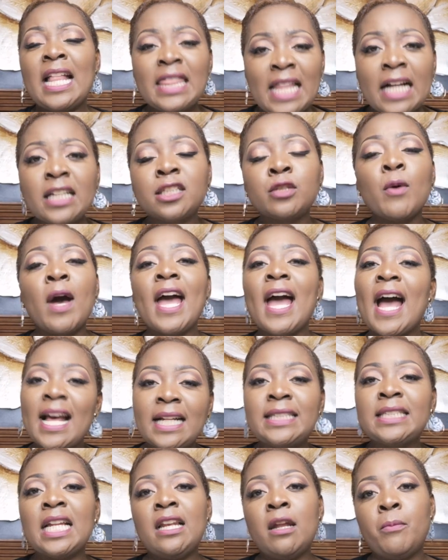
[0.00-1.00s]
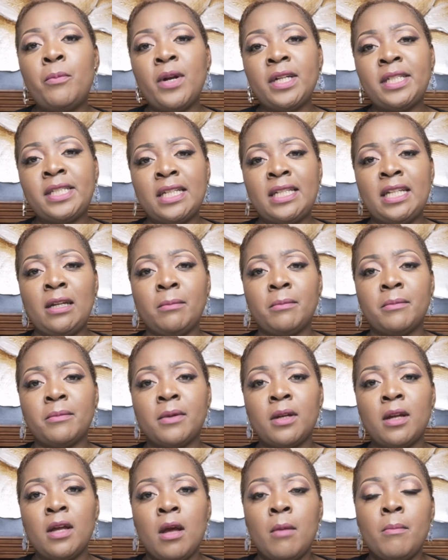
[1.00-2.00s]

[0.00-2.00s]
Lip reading: And that's why I celebrated him.